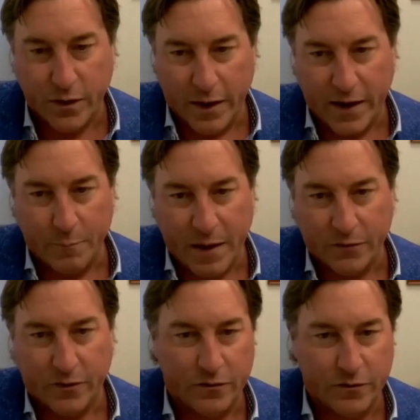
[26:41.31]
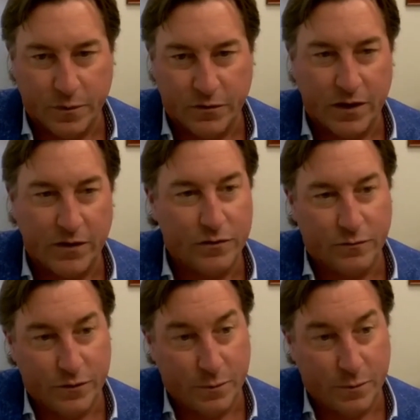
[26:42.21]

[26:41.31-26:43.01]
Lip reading: while they have mass customization